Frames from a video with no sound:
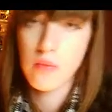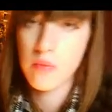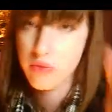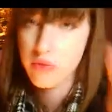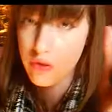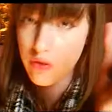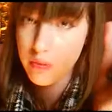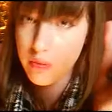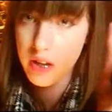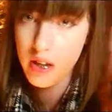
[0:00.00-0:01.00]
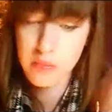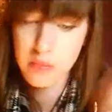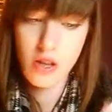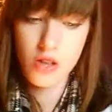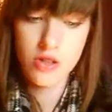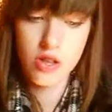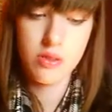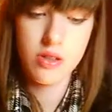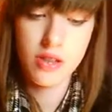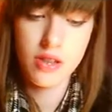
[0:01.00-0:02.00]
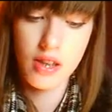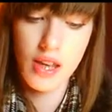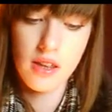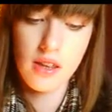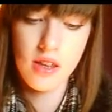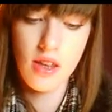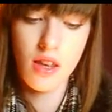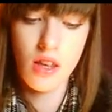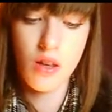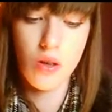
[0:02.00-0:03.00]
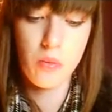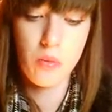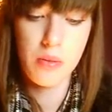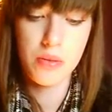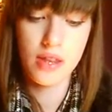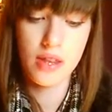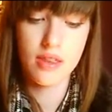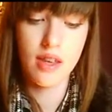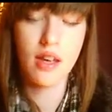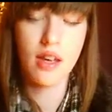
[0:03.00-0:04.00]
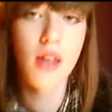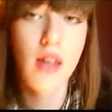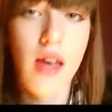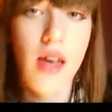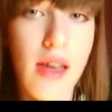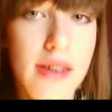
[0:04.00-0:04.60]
So if you're applying blusher, just lightly wipe it like that and